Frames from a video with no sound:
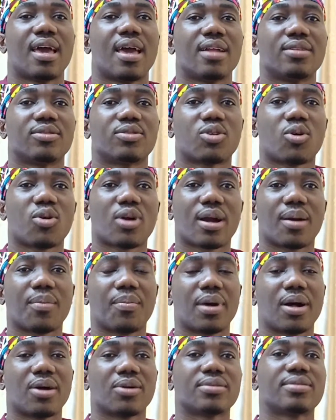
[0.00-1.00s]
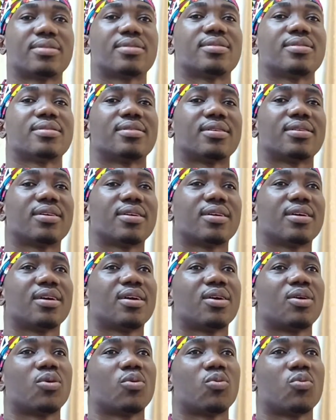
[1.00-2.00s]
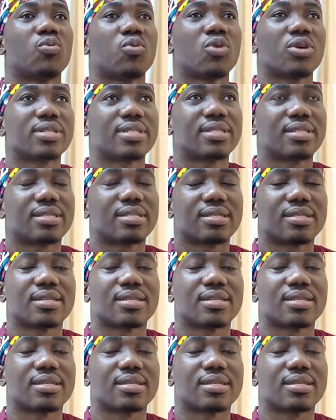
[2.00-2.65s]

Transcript: and talk about what